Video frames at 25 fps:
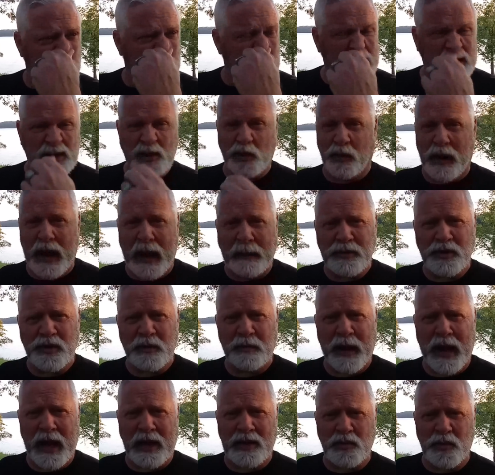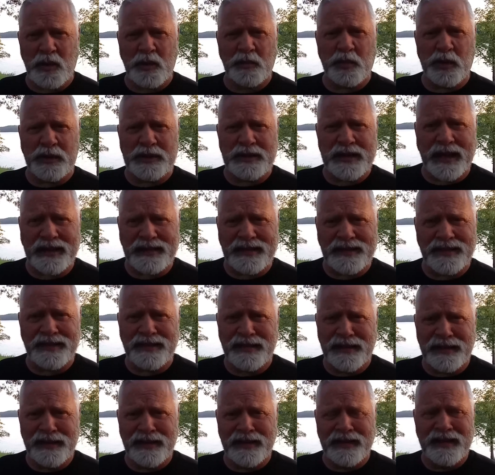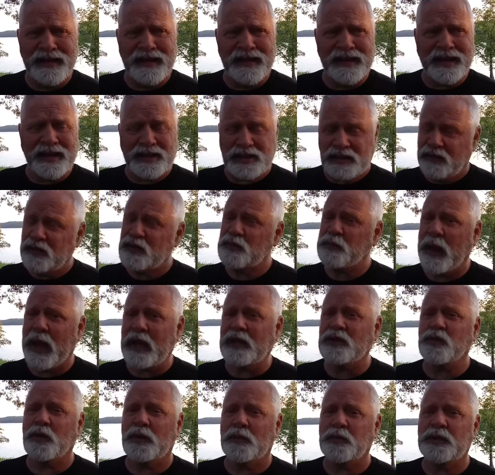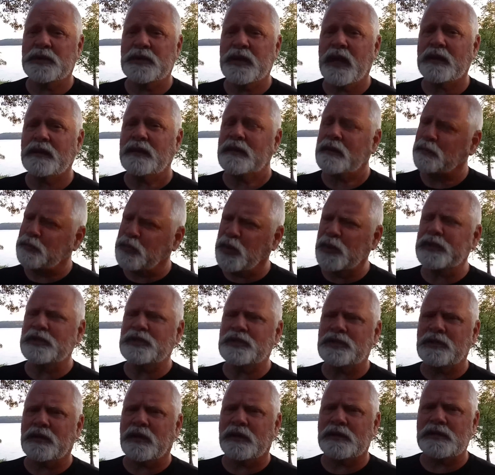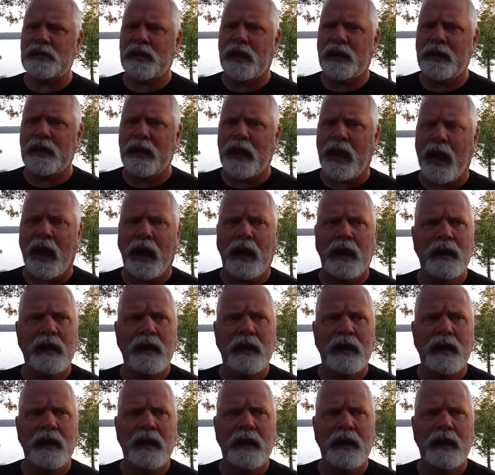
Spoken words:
Is the Rapture password protected? Because if it's password protected, I'm pretty sure it's HAYAH.